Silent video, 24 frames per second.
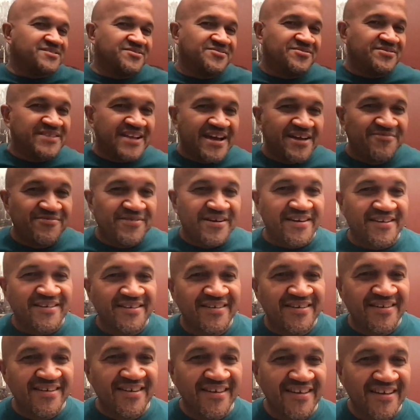do it that way
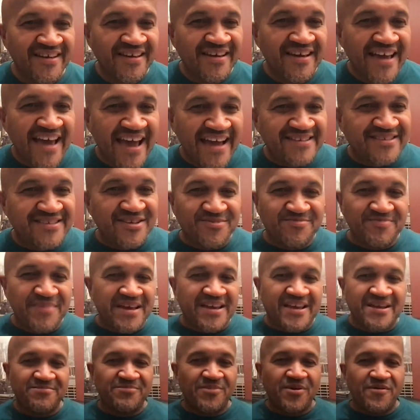and just
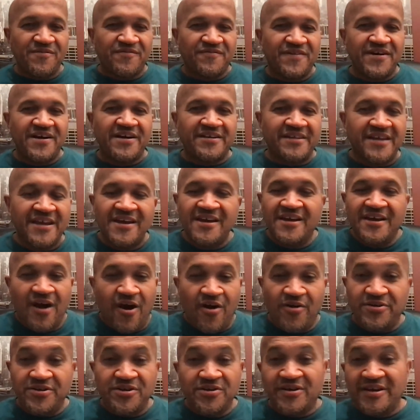make it more fun.
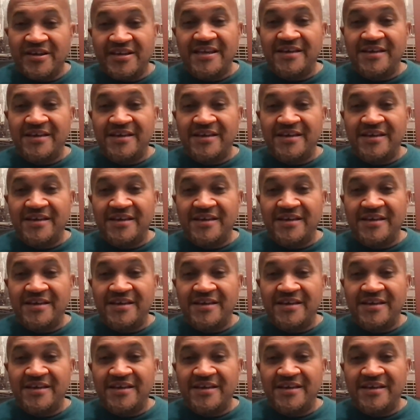Or you could